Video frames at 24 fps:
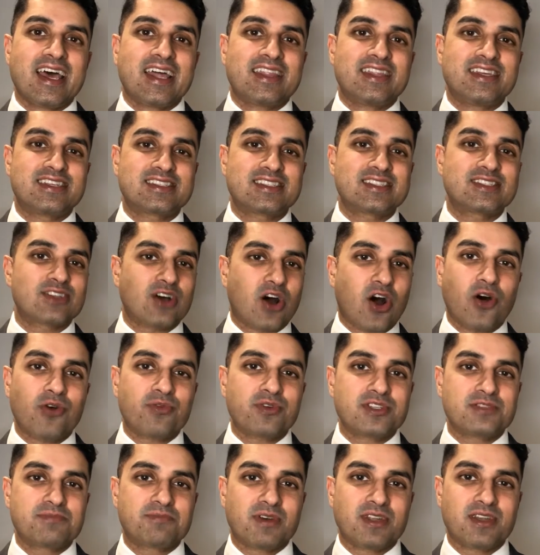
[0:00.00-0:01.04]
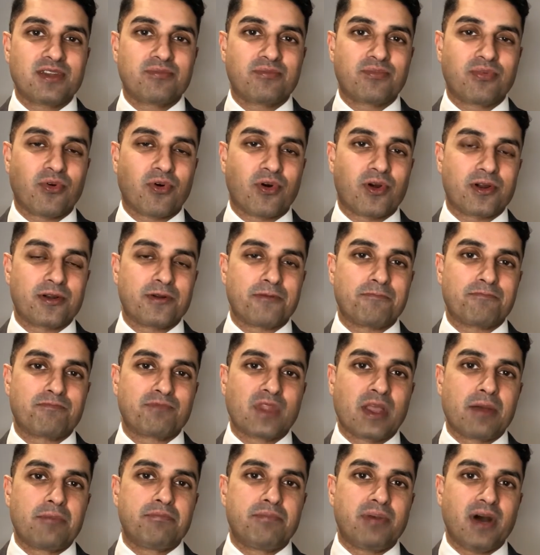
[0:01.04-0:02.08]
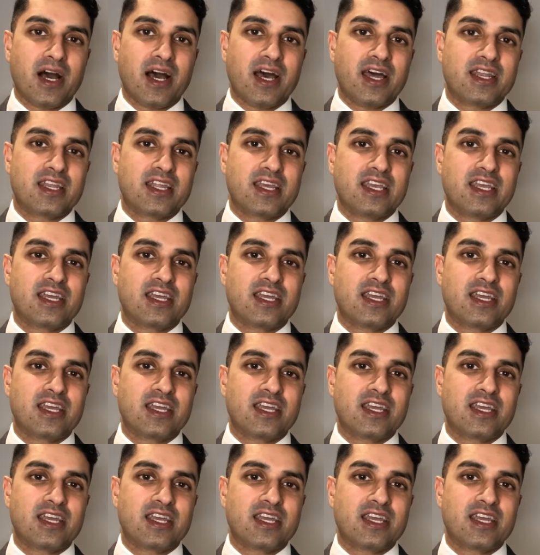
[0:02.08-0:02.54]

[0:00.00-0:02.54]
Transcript: This has always been important, but